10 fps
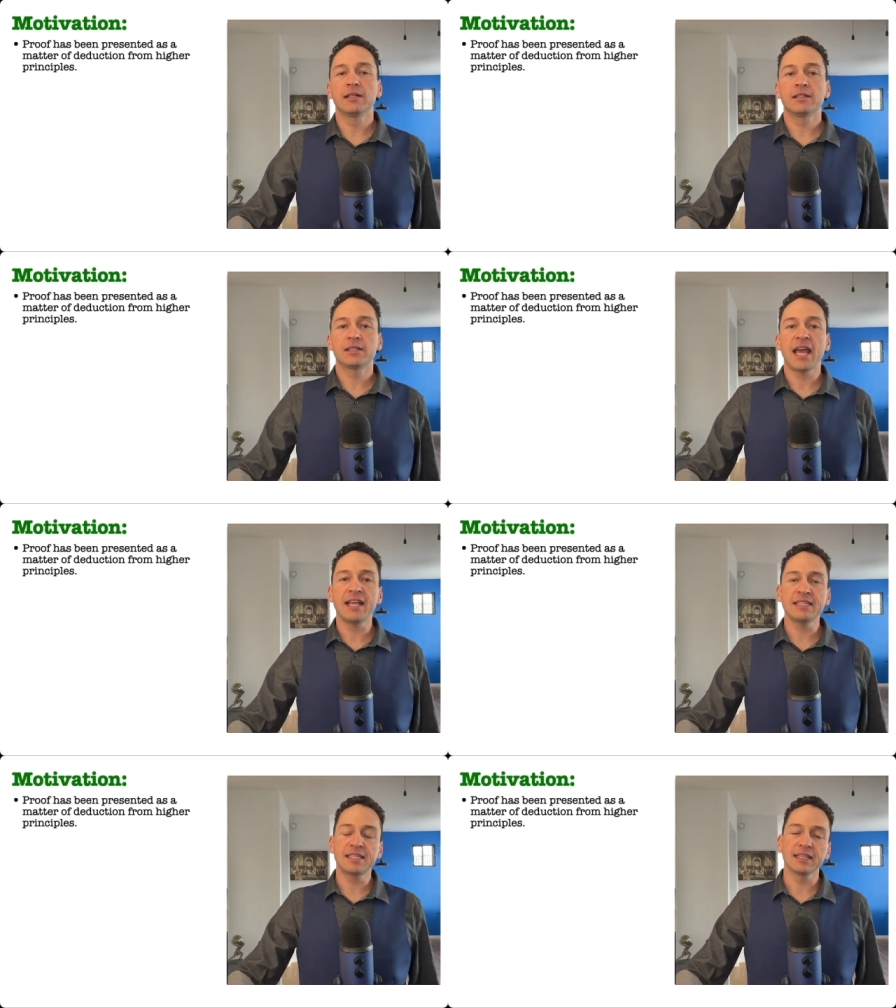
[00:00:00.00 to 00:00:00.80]

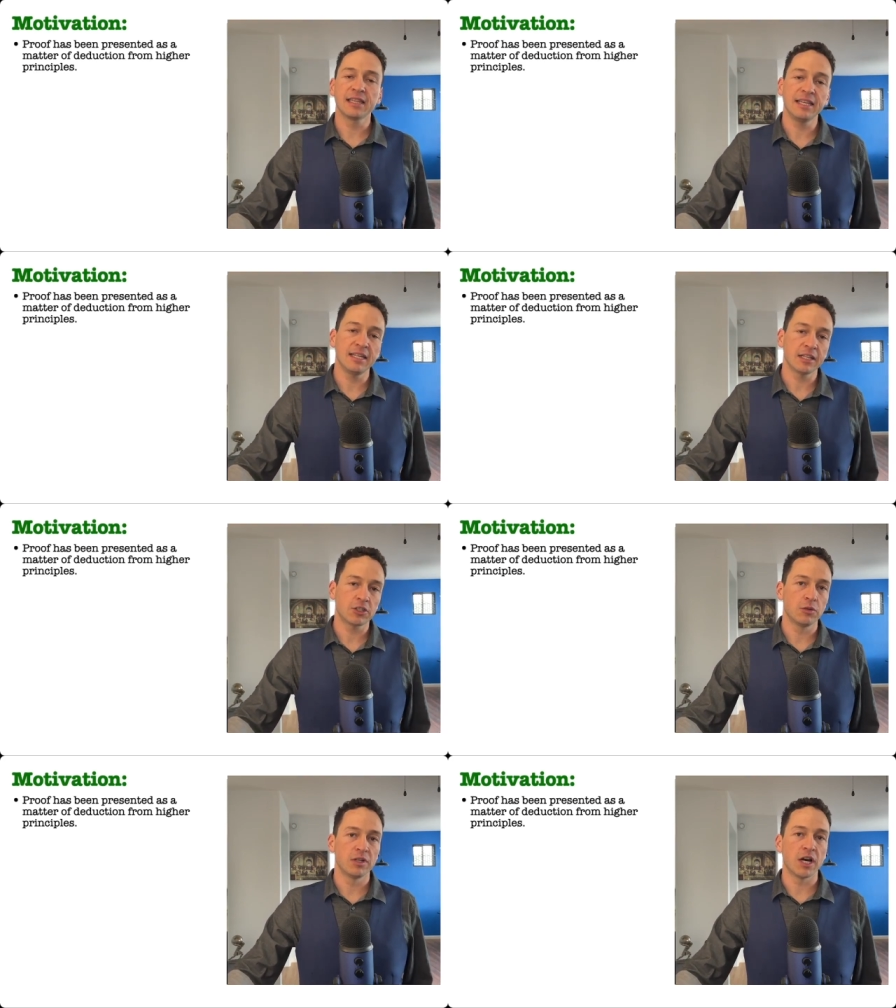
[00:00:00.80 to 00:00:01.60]
tends to lead us
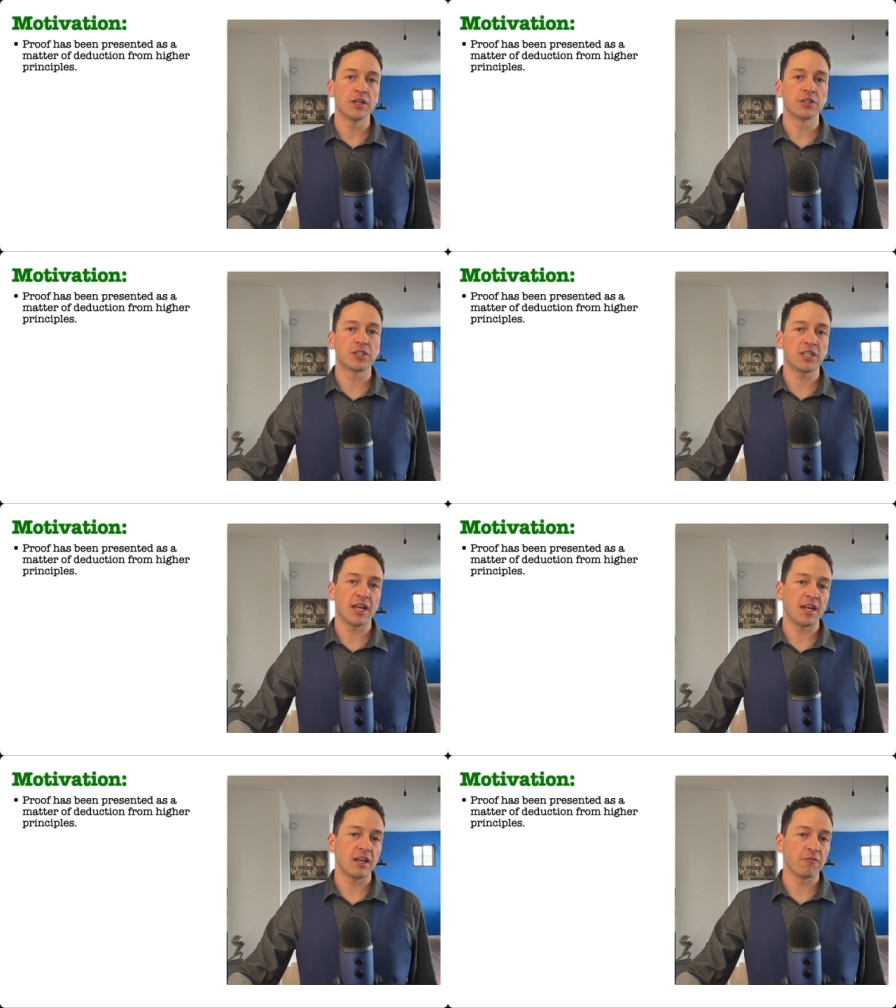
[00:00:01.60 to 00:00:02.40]
to an
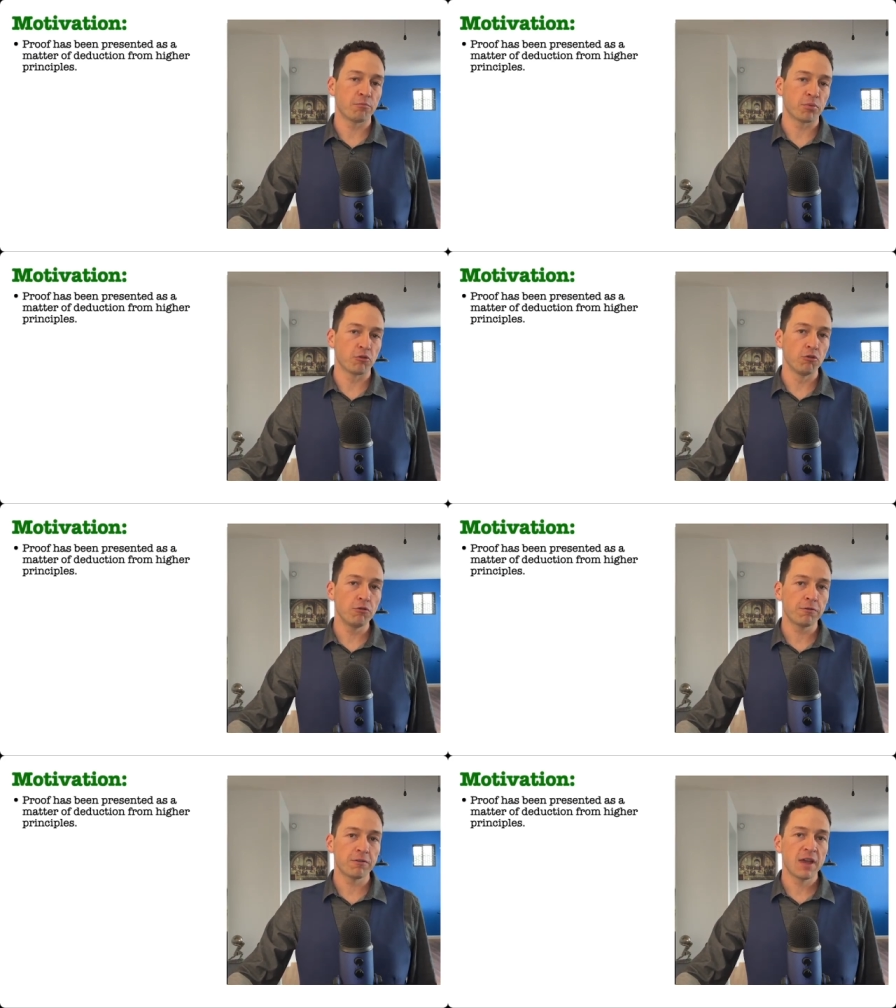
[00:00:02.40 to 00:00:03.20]
understanding of
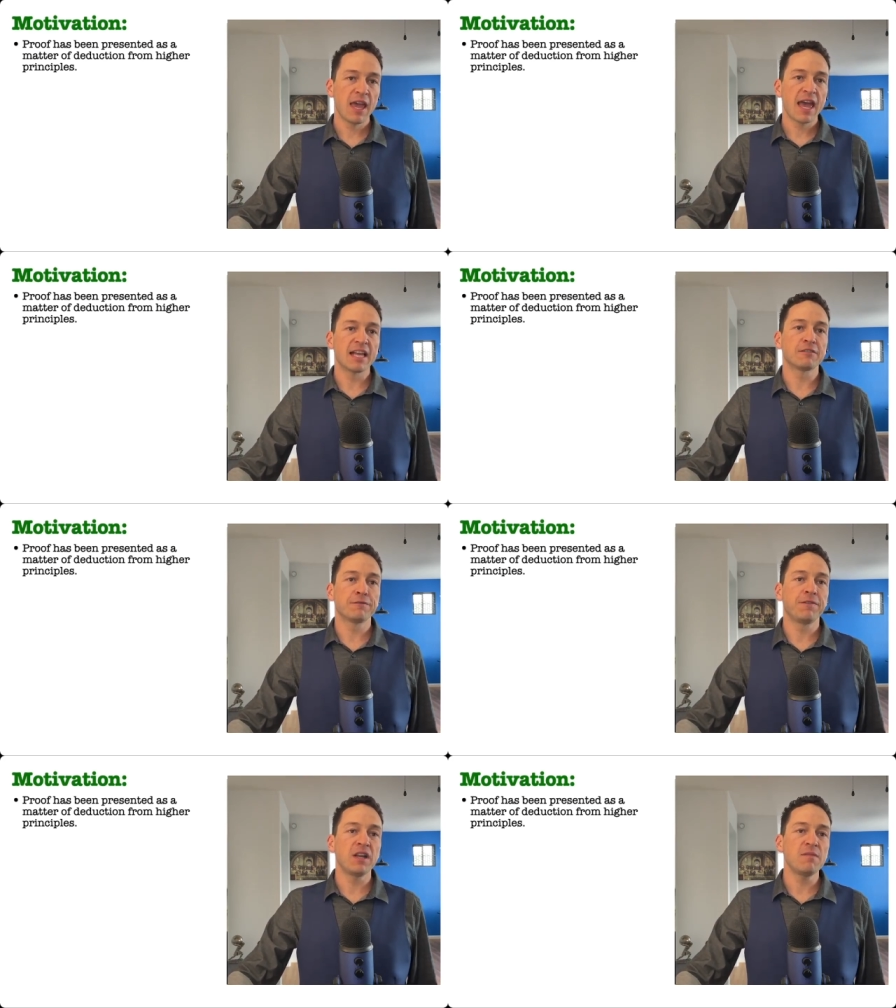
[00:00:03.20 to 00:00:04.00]
proof as
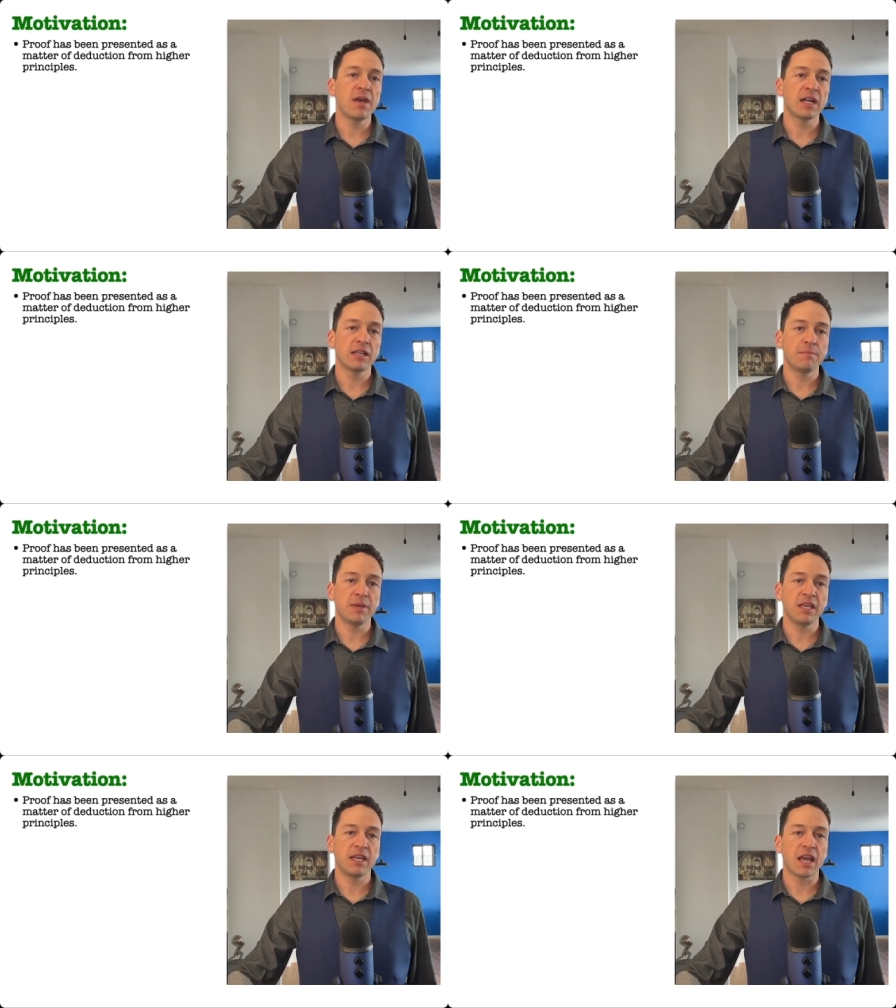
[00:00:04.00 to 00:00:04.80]
fundamentally
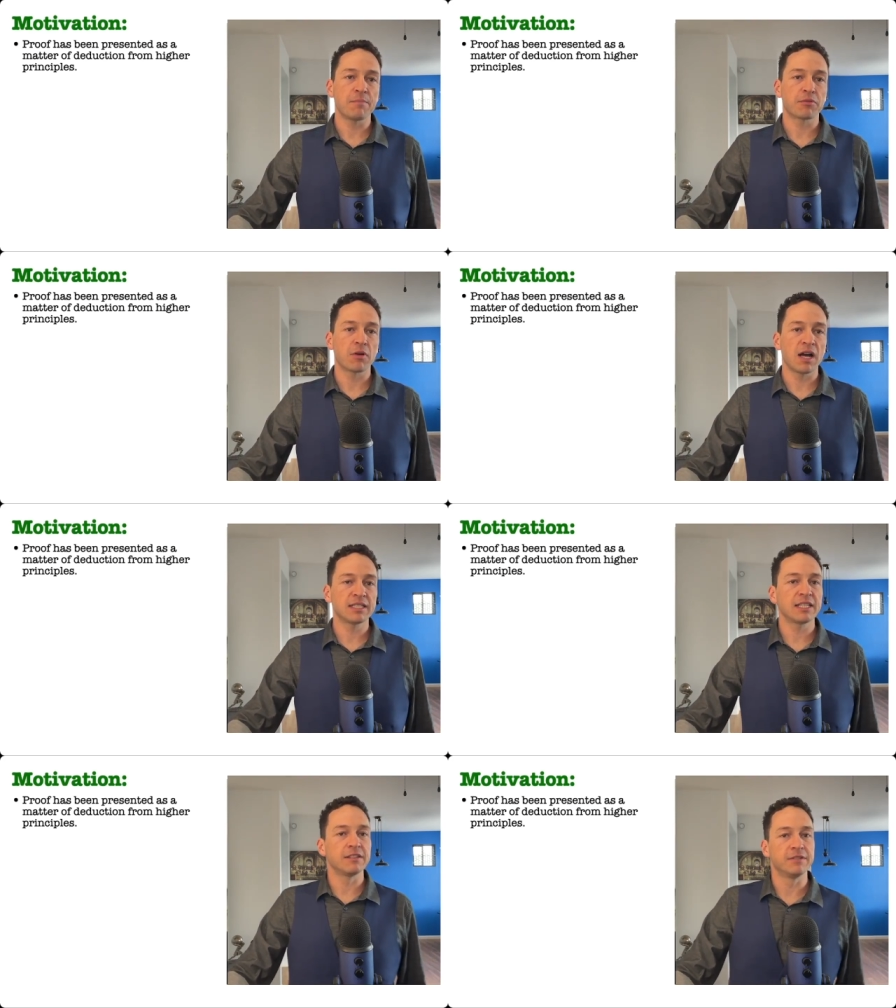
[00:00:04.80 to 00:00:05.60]
being a
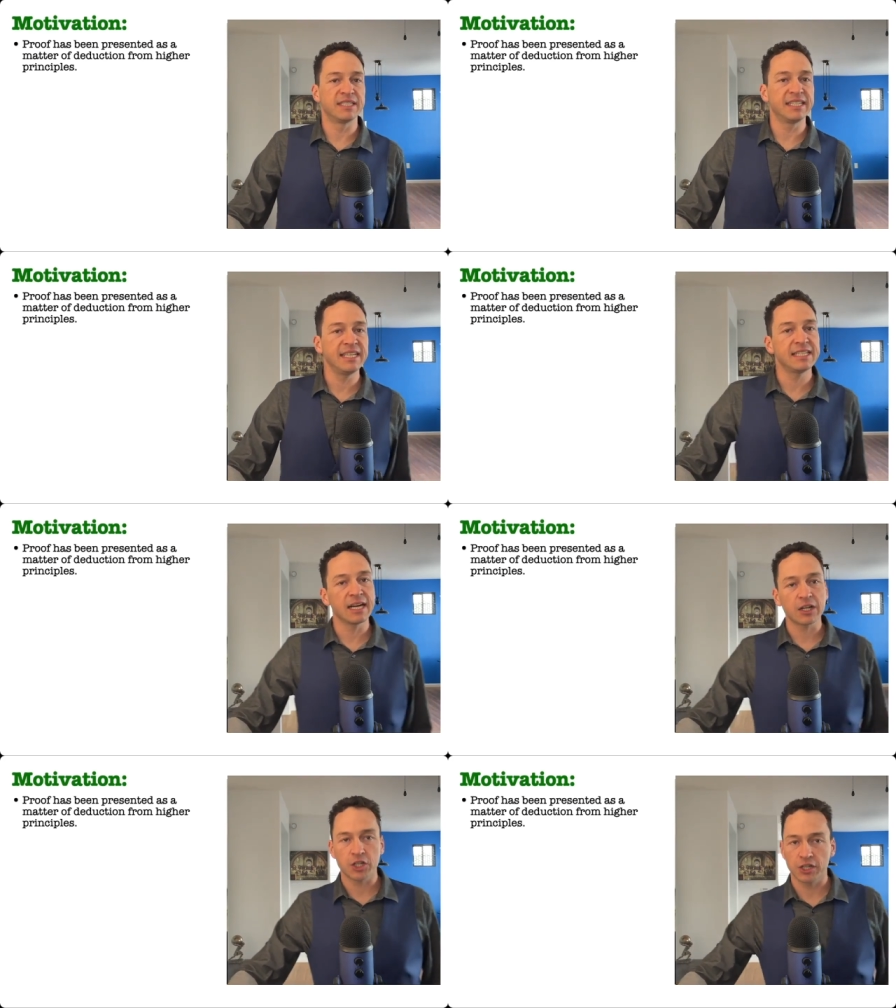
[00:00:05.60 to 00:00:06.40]
process of
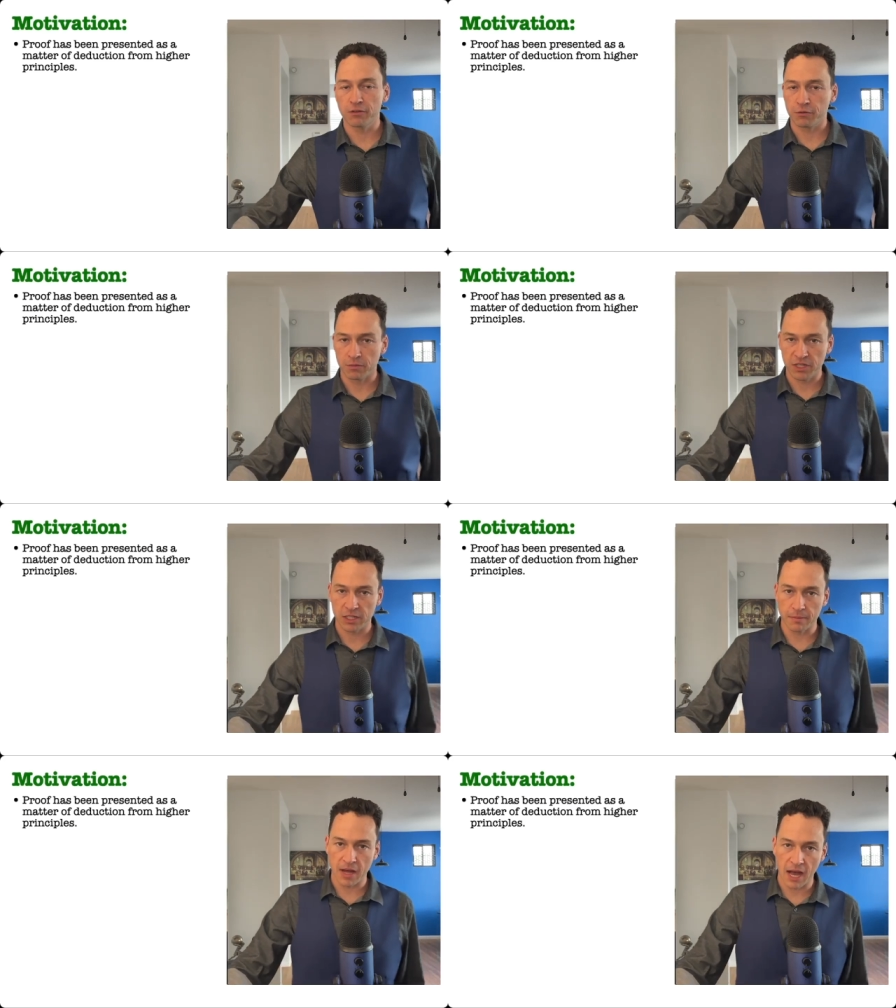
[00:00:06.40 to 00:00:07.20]
deduction from
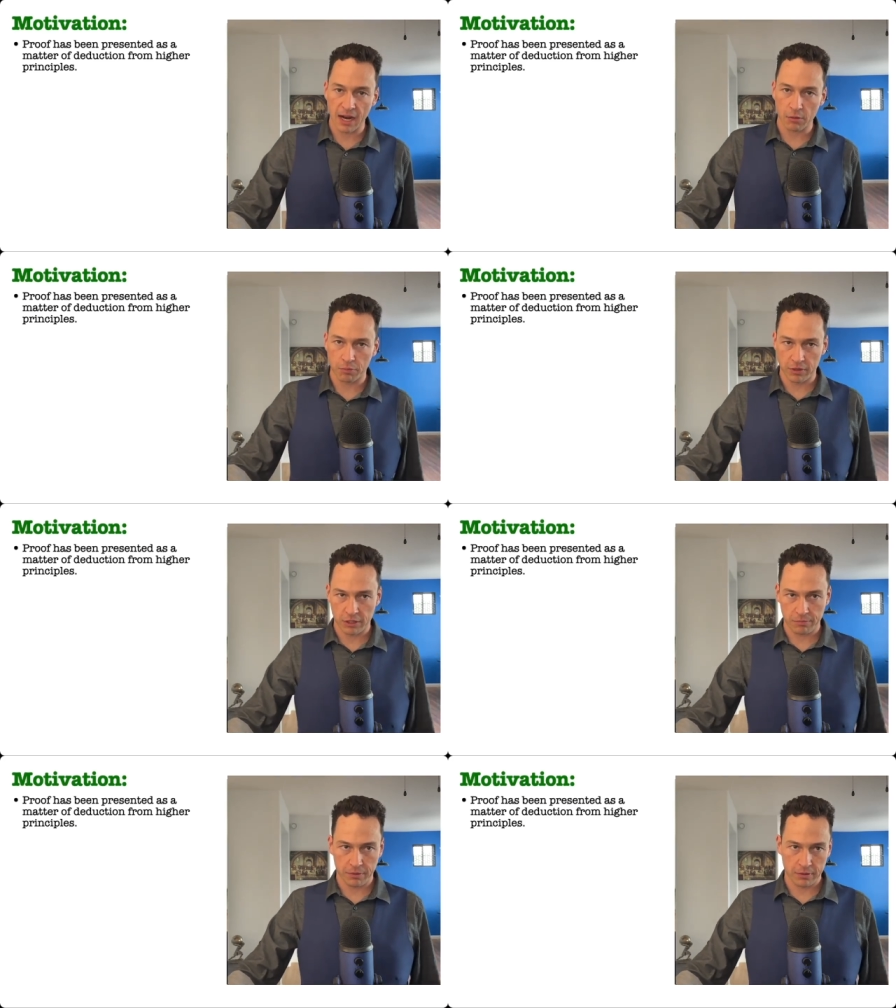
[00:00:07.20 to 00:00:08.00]
some higher
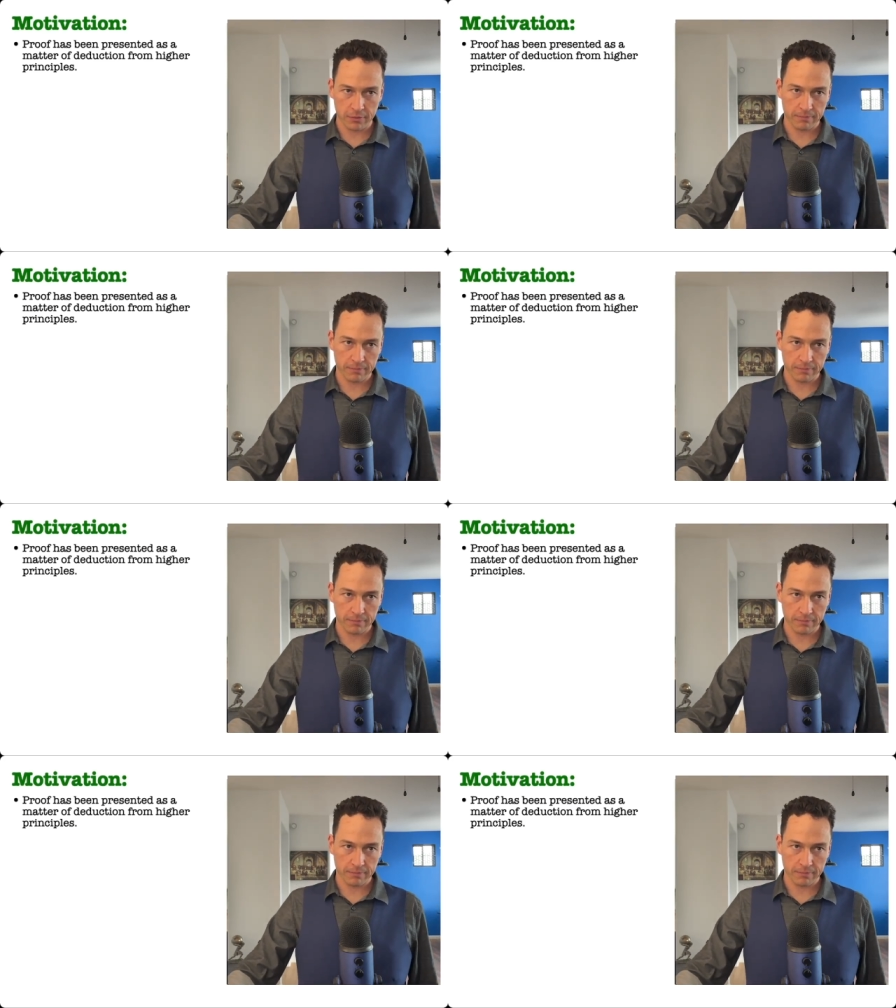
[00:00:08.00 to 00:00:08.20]
principle.